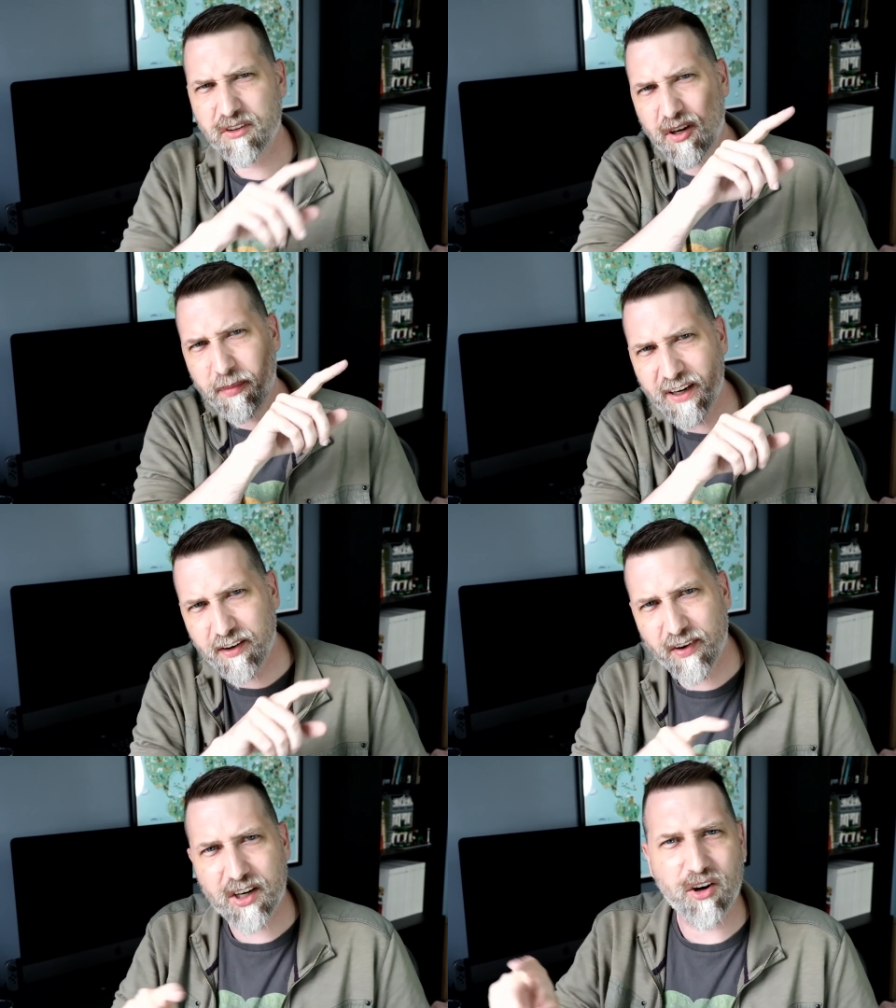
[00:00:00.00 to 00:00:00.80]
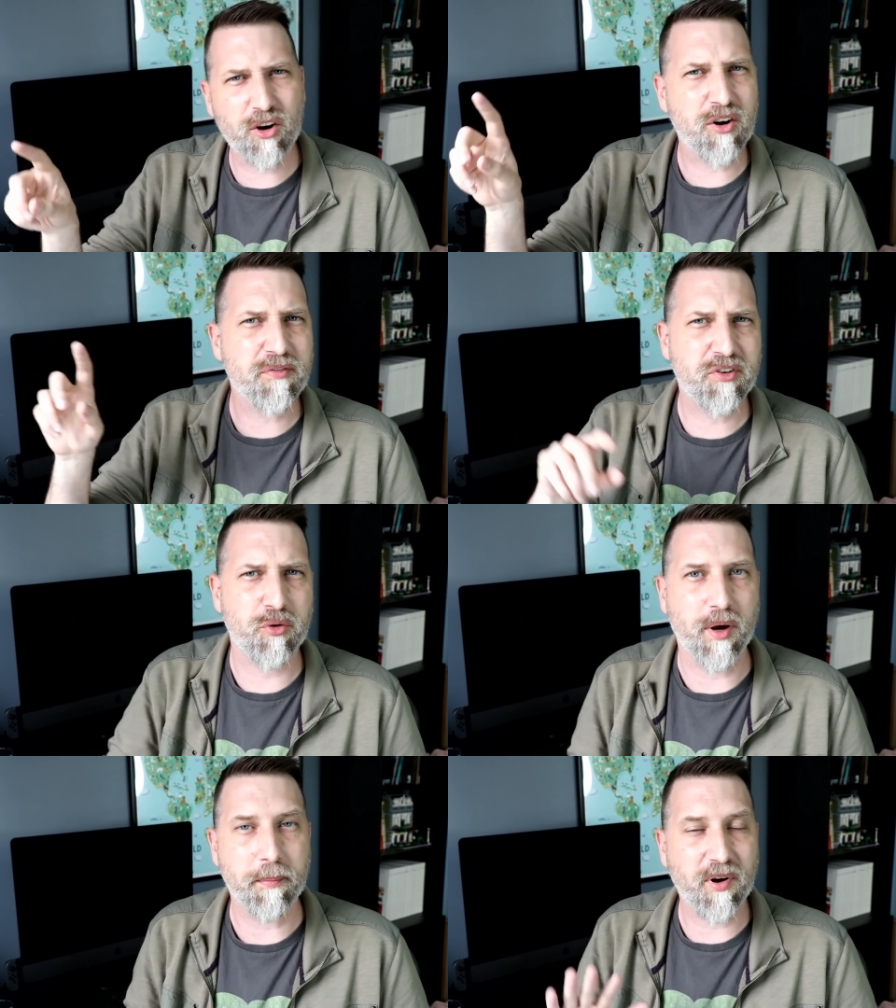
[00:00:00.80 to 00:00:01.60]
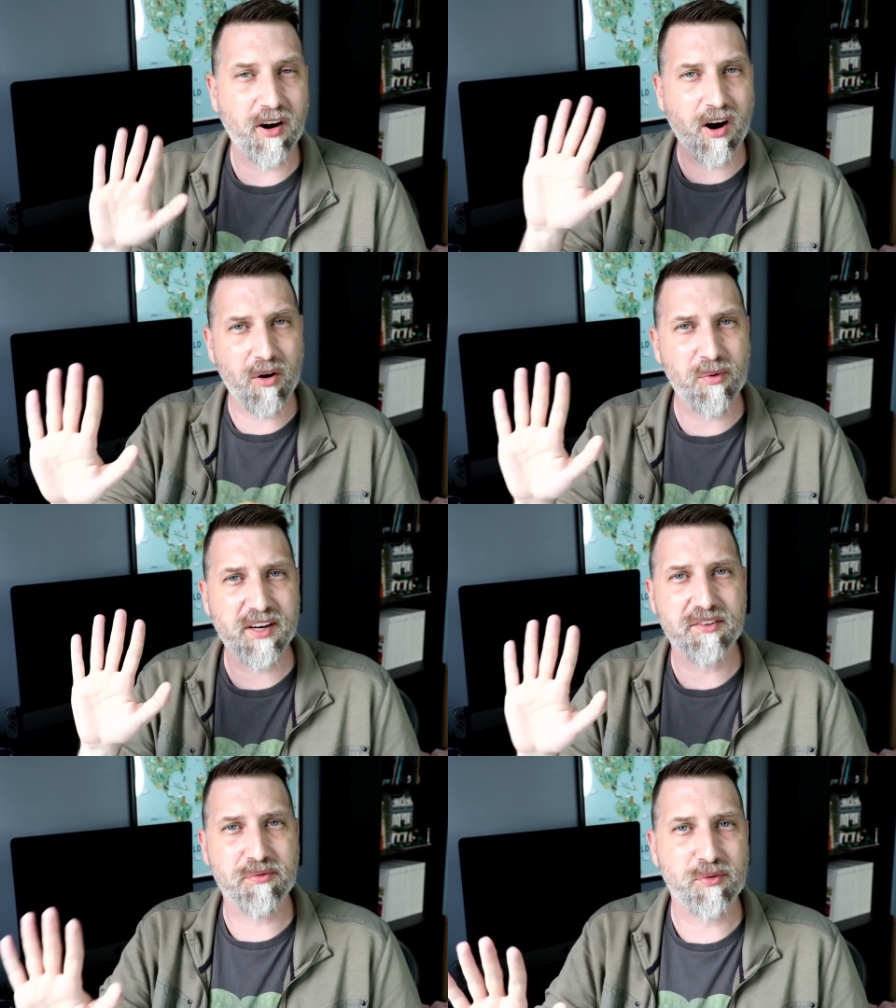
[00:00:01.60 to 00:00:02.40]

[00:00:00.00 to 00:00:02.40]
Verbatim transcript: a little bit of a curve to it, but our artwork is